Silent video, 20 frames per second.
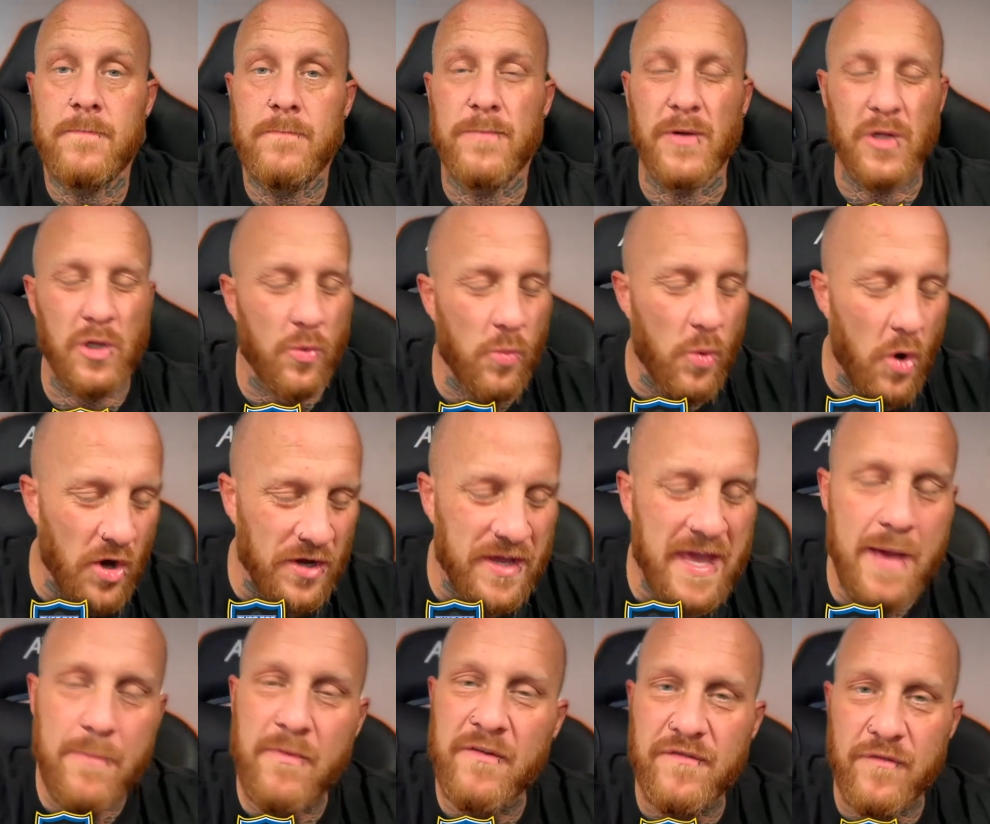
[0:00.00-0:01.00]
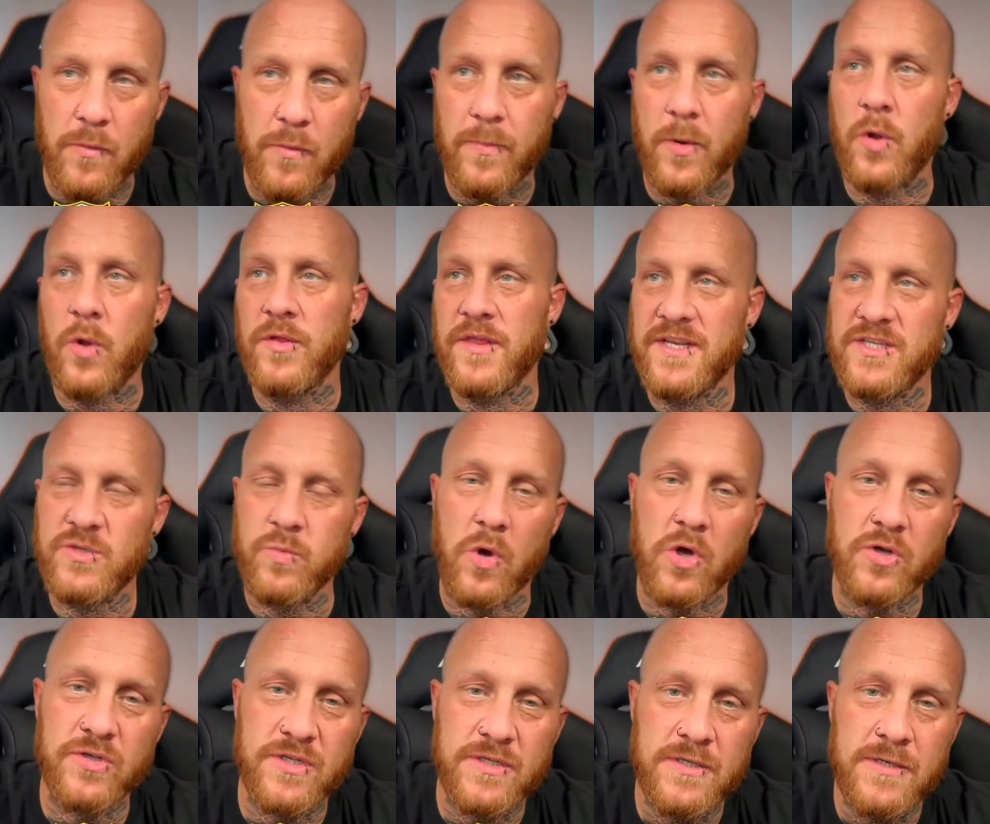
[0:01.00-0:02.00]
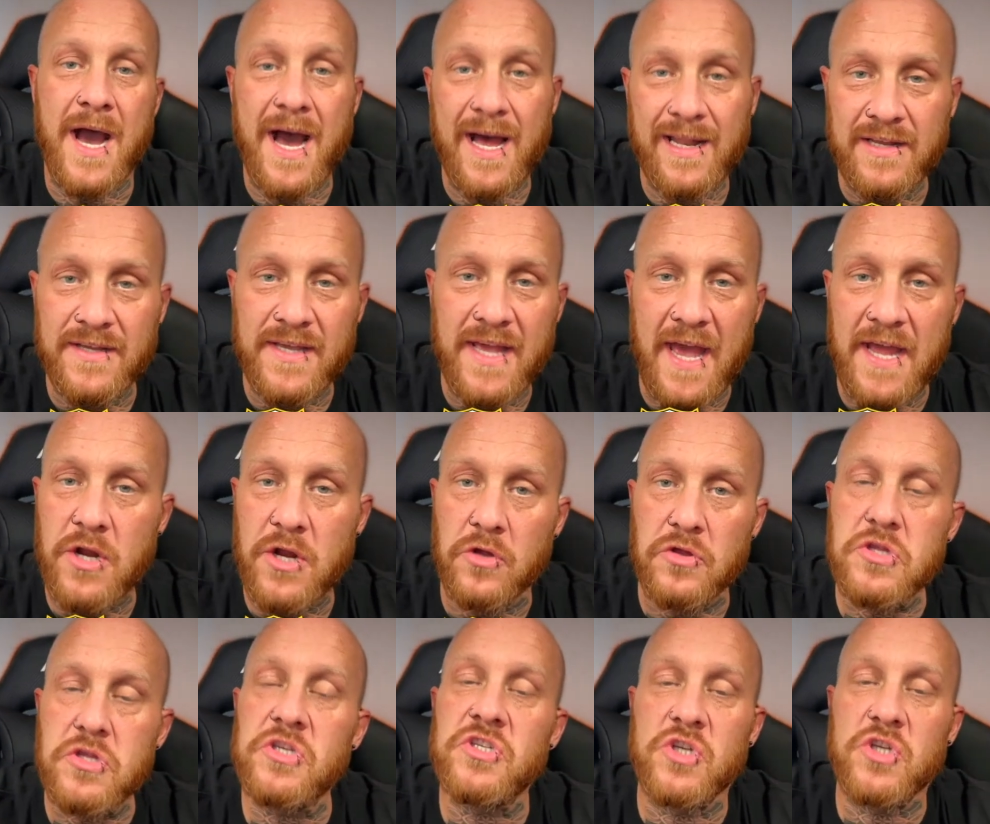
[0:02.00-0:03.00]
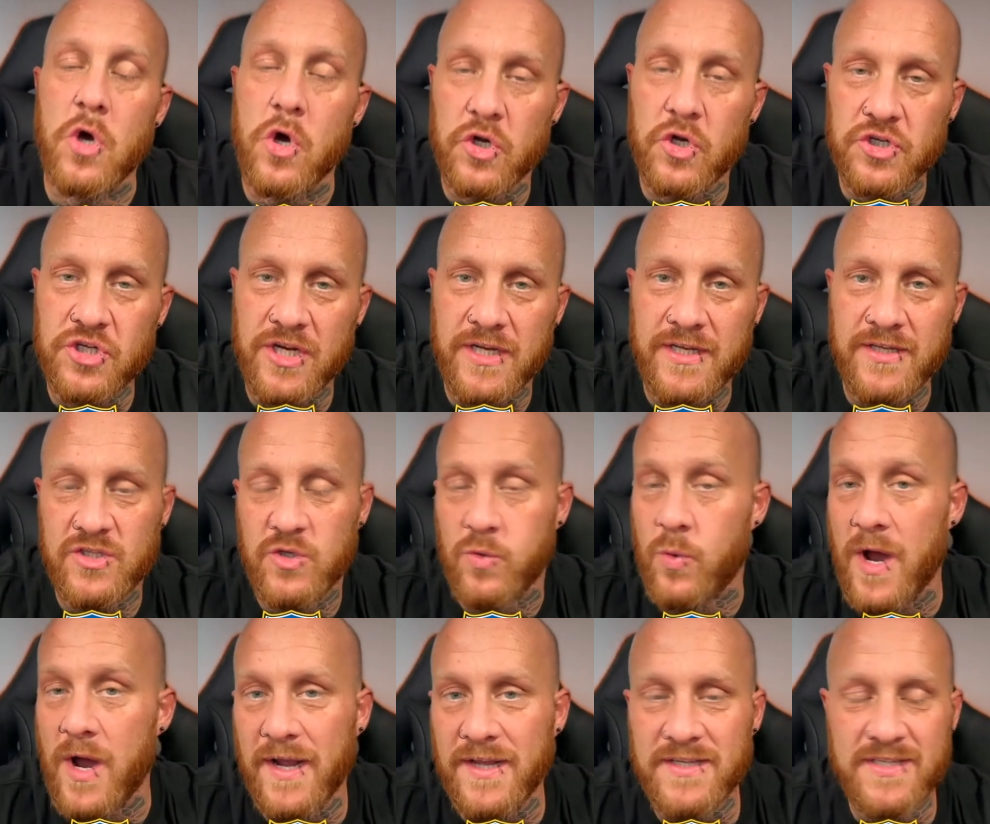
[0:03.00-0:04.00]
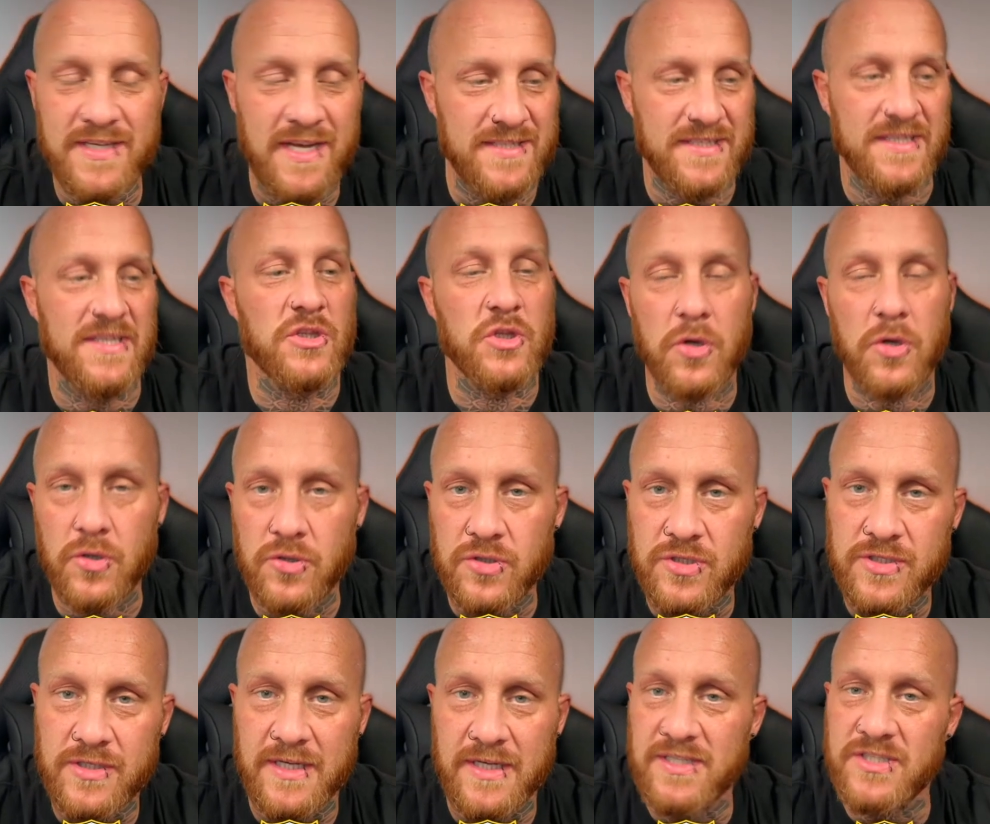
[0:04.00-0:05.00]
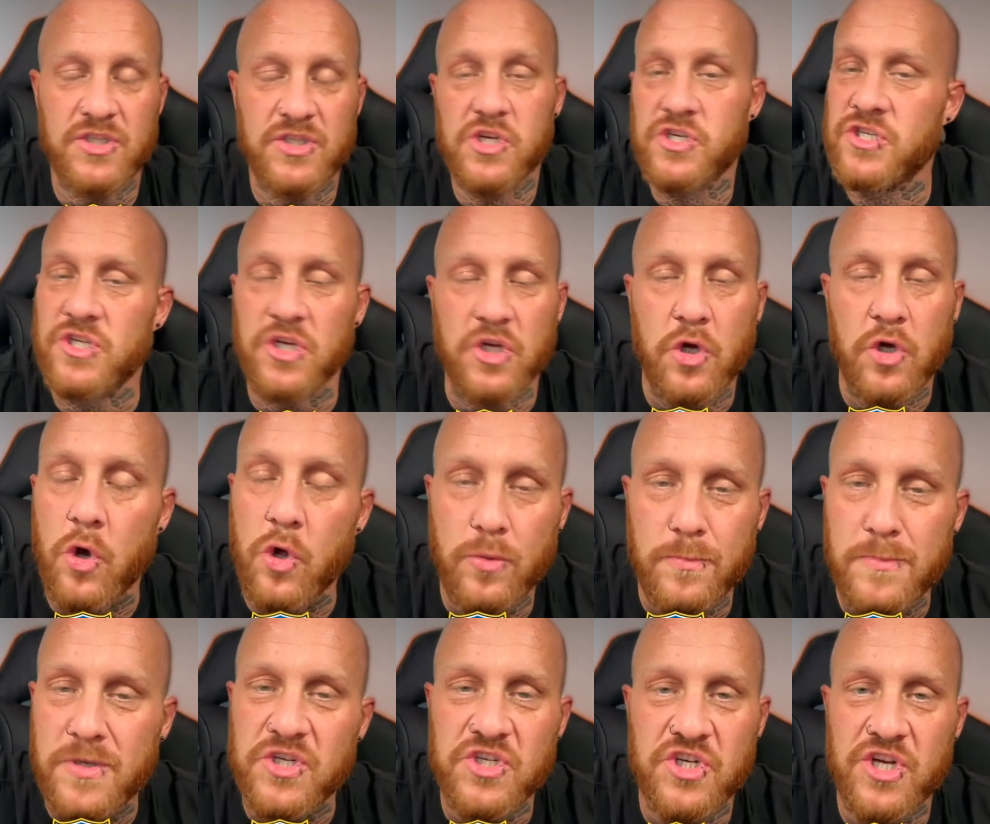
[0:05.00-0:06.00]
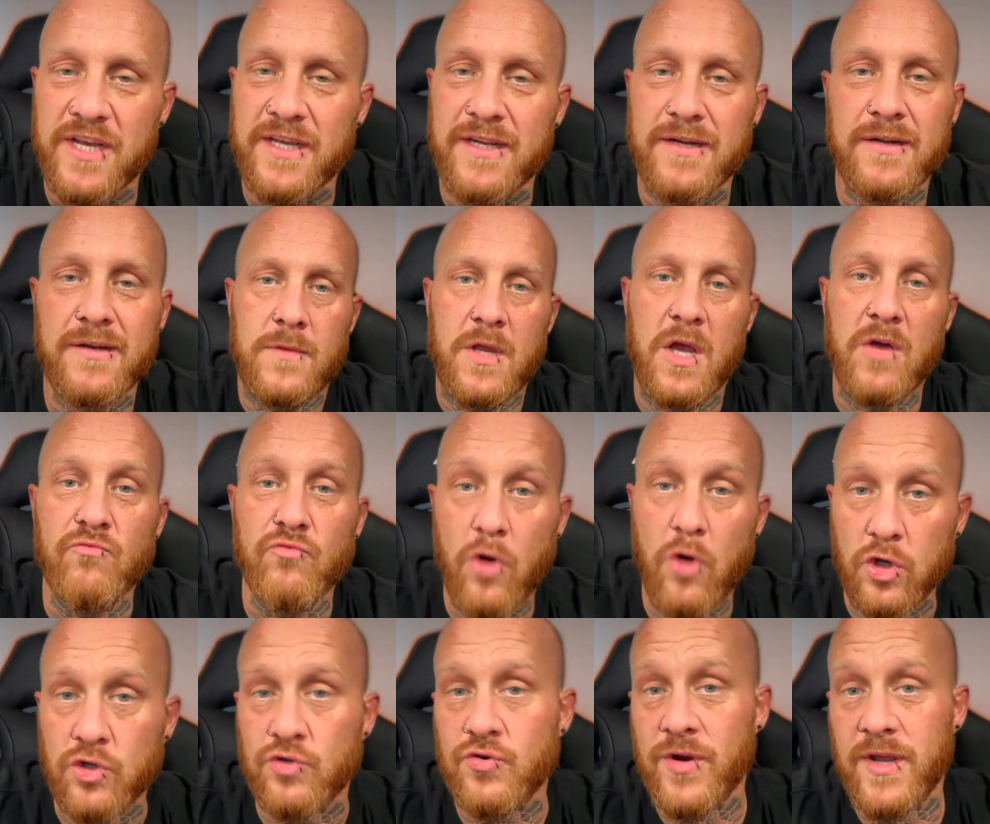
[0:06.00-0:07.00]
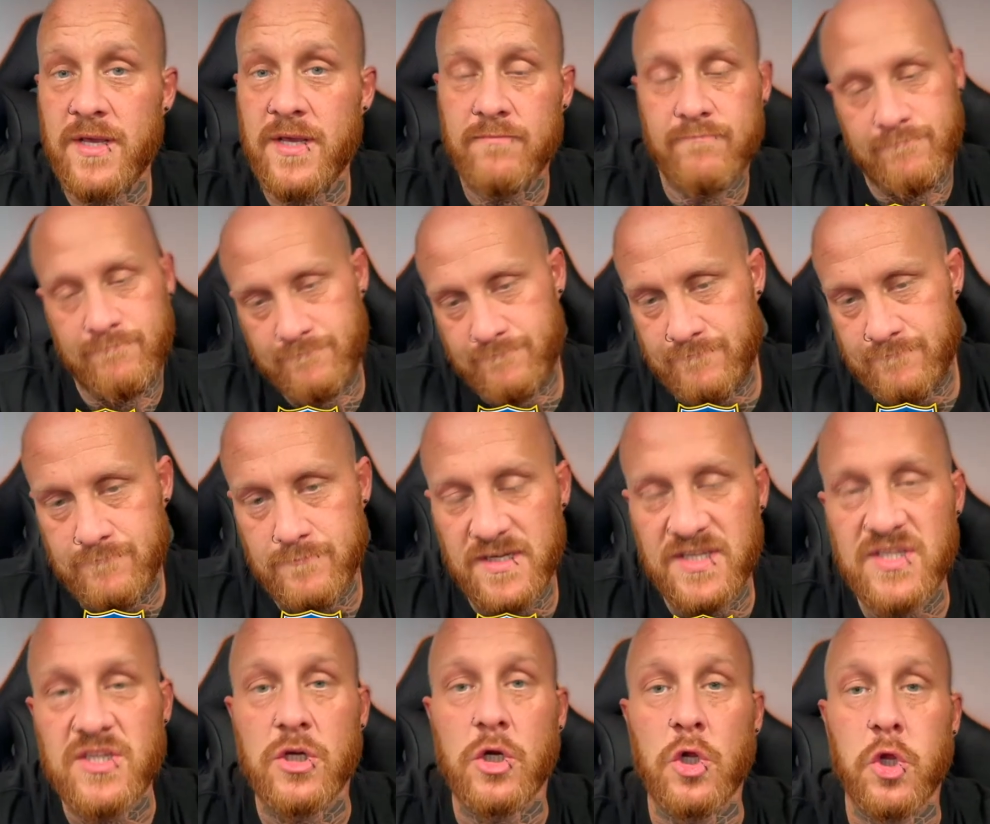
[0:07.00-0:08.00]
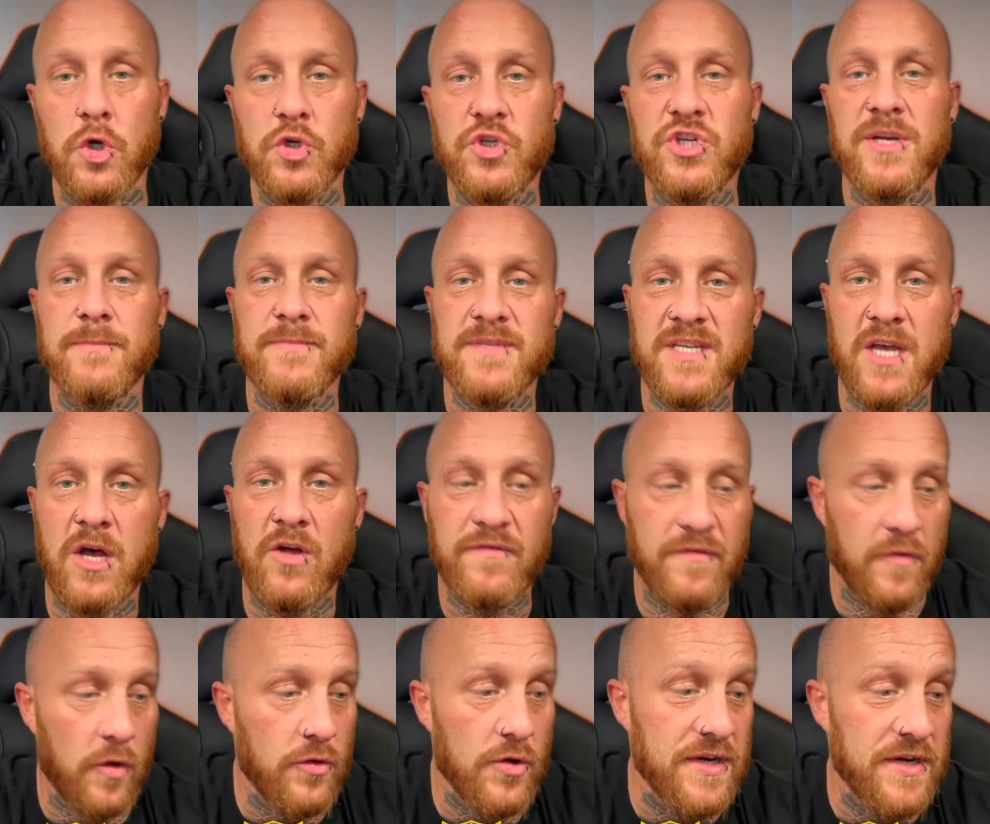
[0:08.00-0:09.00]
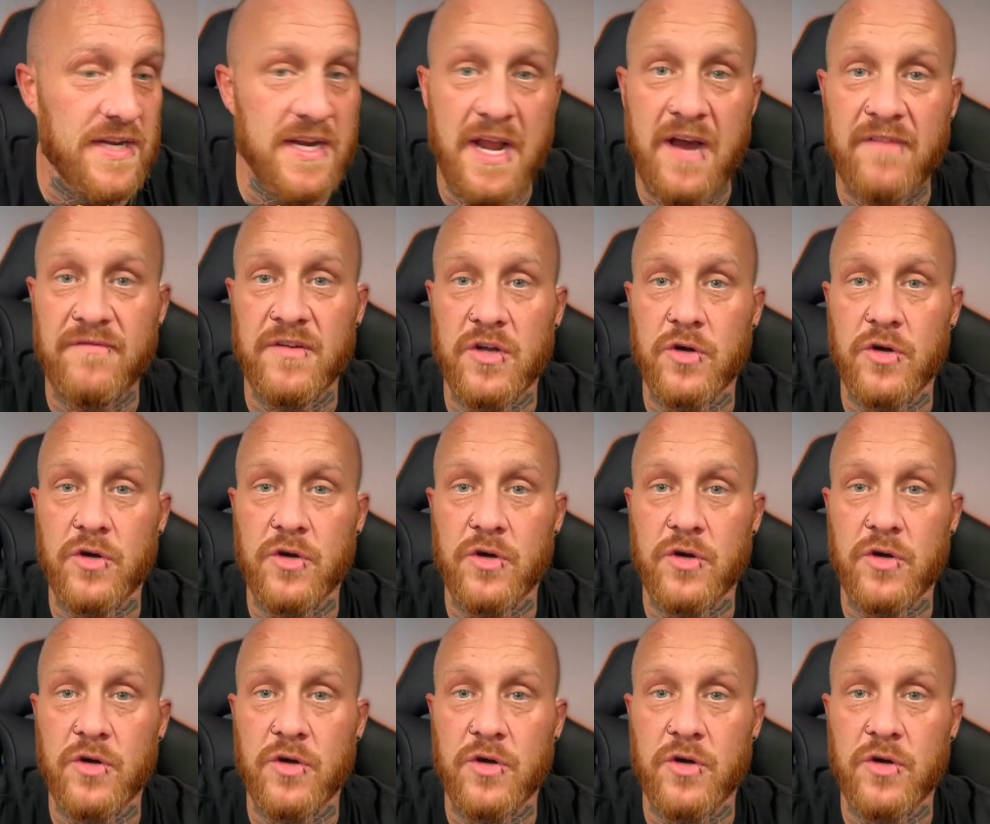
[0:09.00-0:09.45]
But look, what a game of football this was. Haaland getting on the score sheet twice, as he does. He's just a goal machine. And Rodri, Mr. Clutch himself, although he didn't have a